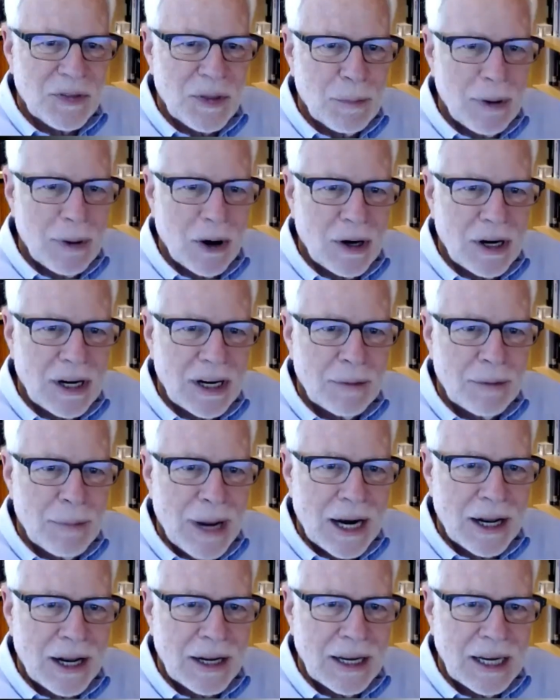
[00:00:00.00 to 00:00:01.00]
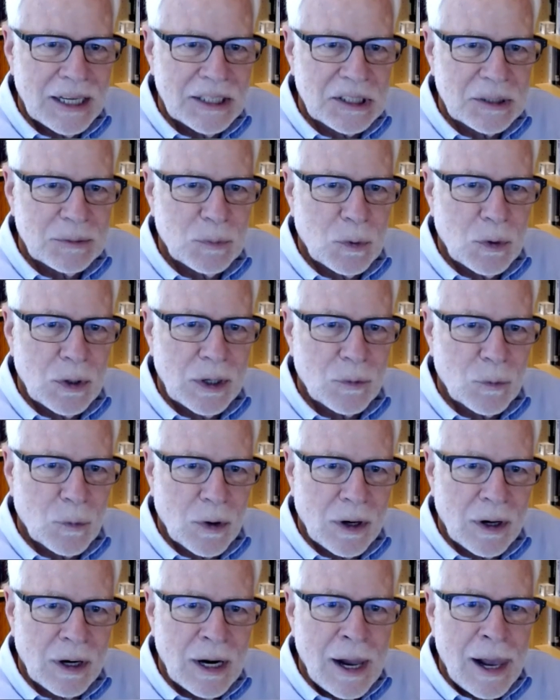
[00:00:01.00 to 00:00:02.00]
the paradigmatic case in point
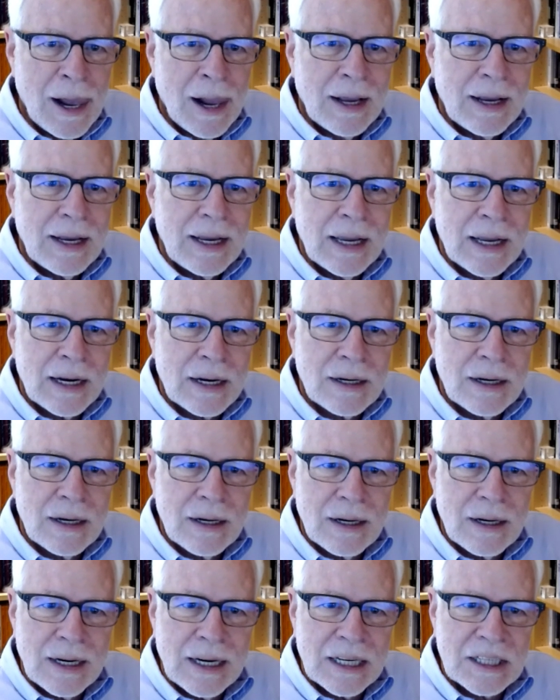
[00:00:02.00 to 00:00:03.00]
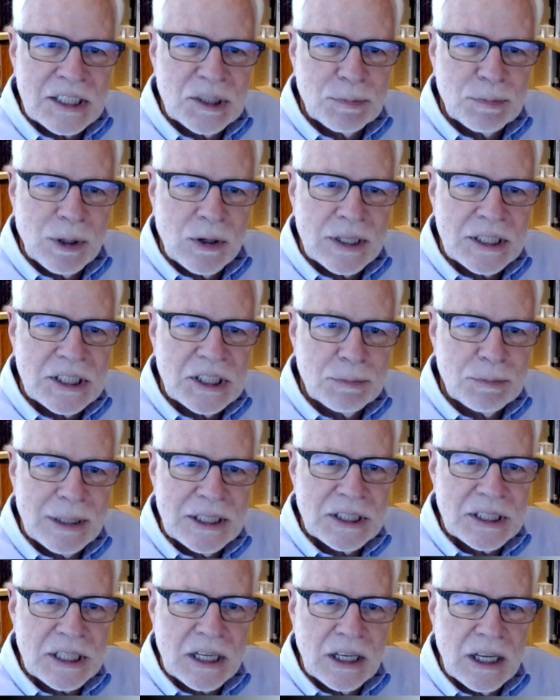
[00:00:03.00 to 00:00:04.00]
where it experienced
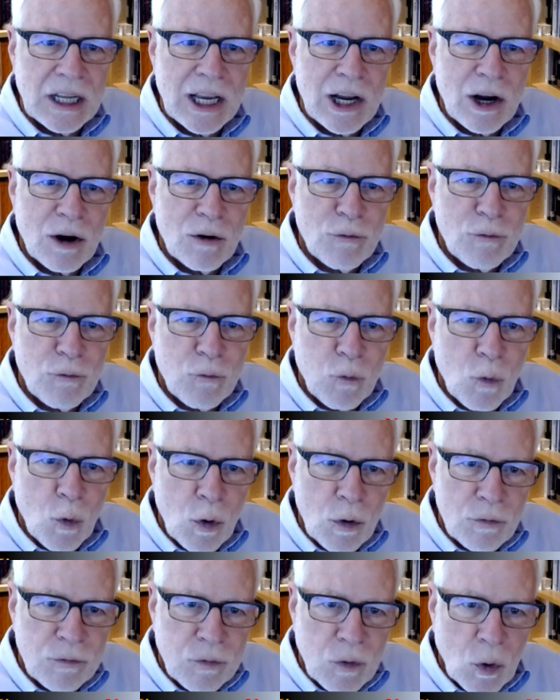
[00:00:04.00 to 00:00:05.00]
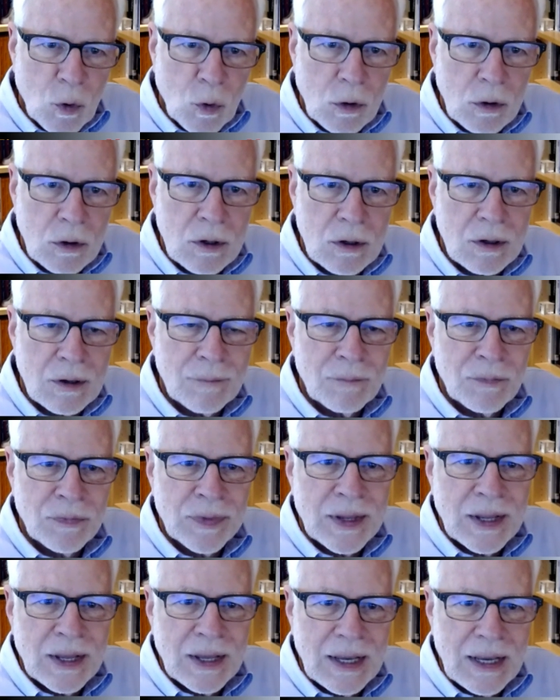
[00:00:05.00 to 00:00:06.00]
basically a fourfold
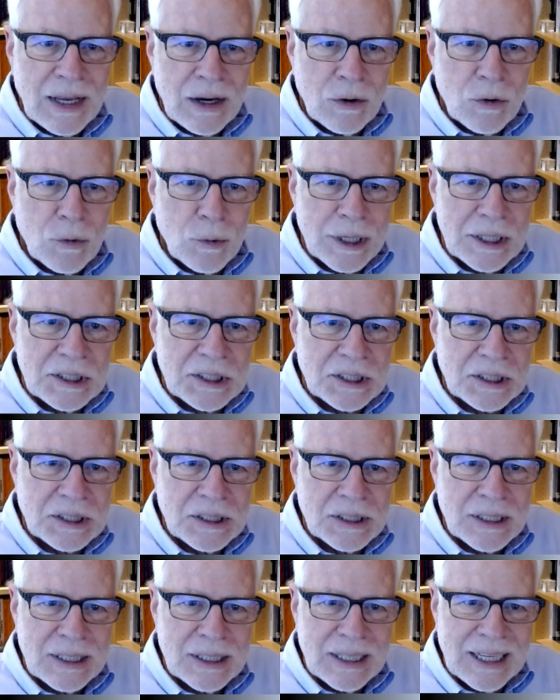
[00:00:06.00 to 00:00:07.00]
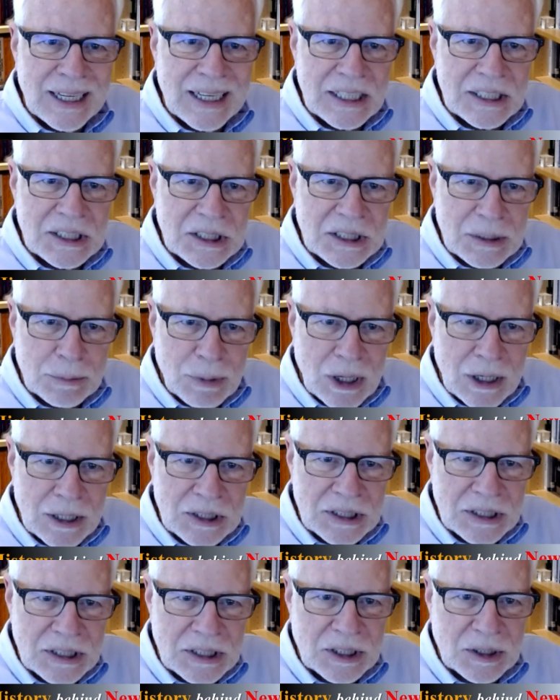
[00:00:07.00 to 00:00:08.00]
increase in its
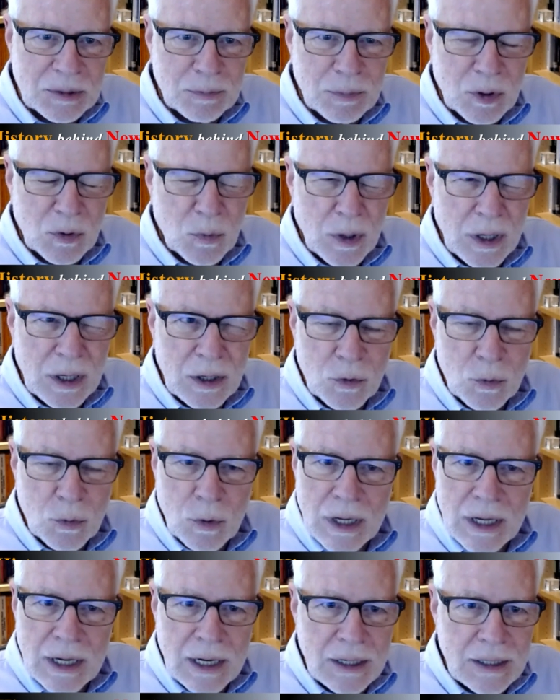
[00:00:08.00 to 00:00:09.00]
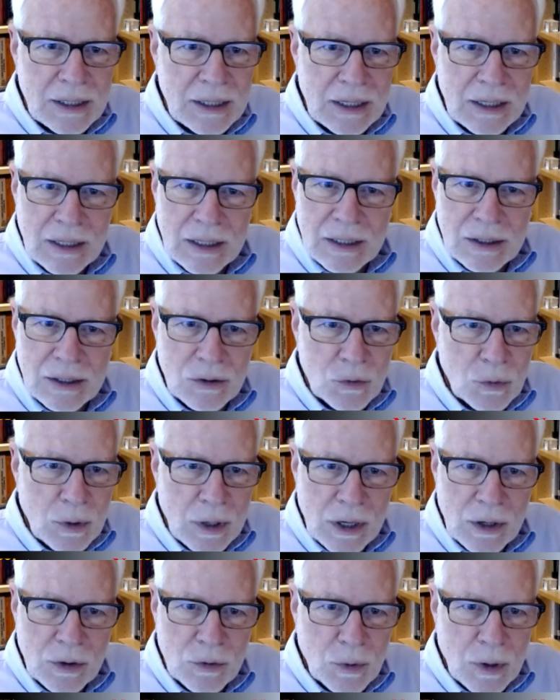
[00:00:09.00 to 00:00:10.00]
deposits between 2018 and
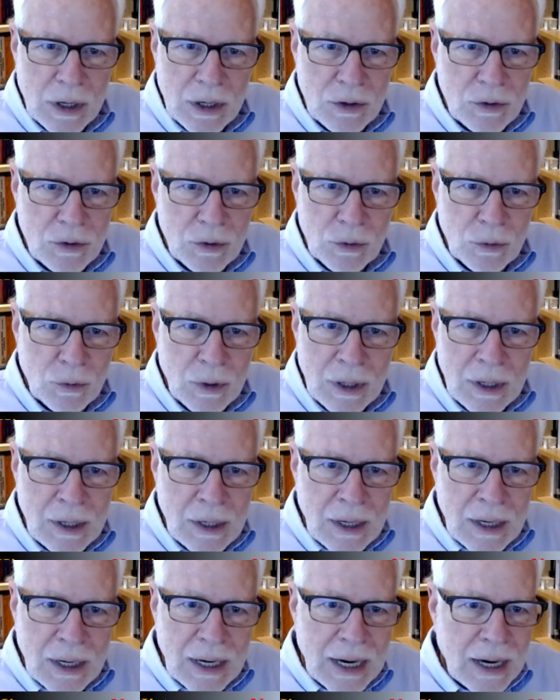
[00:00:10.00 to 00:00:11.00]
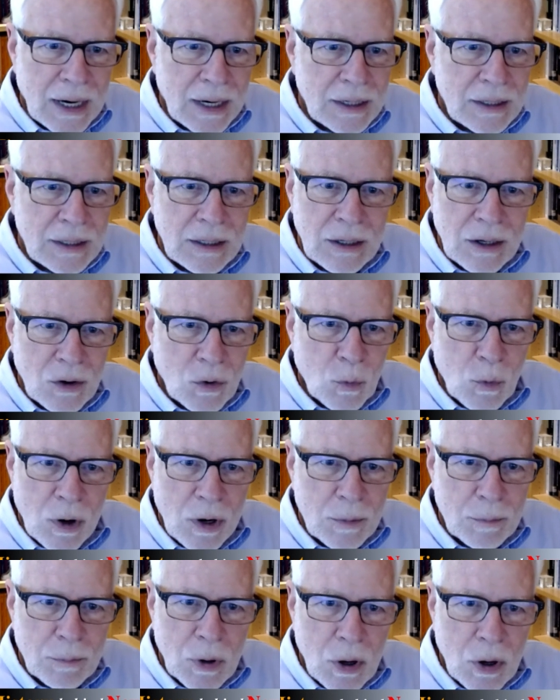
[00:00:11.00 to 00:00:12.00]
2022, and it didn't know where
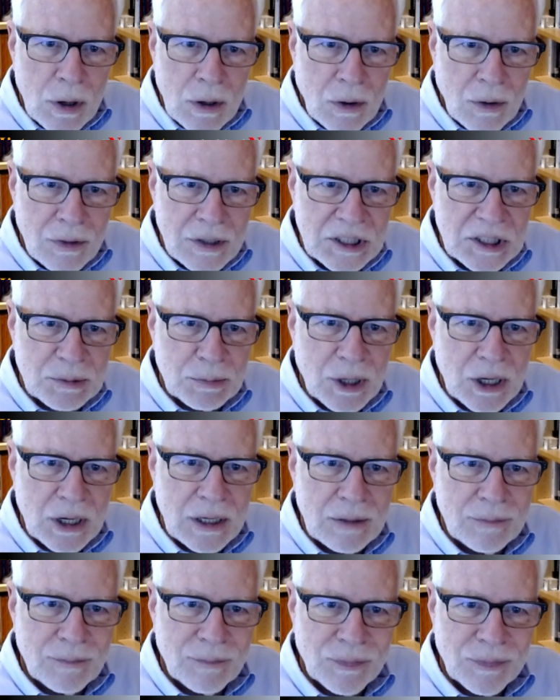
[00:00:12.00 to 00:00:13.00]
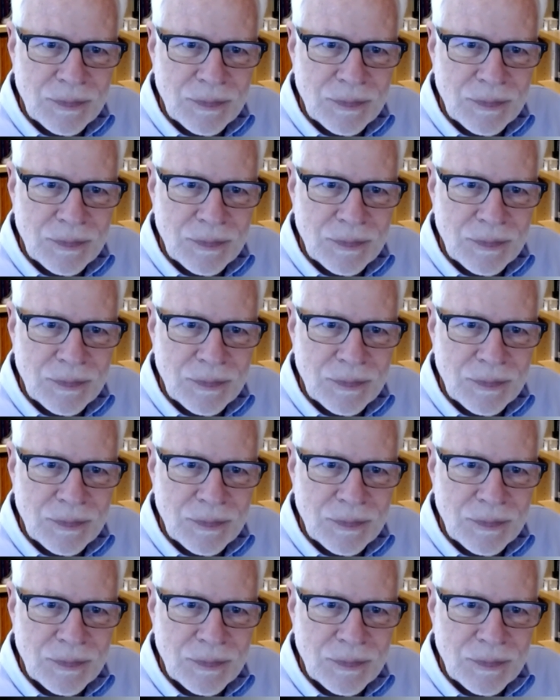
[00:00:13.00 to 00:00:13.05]
to park all this money.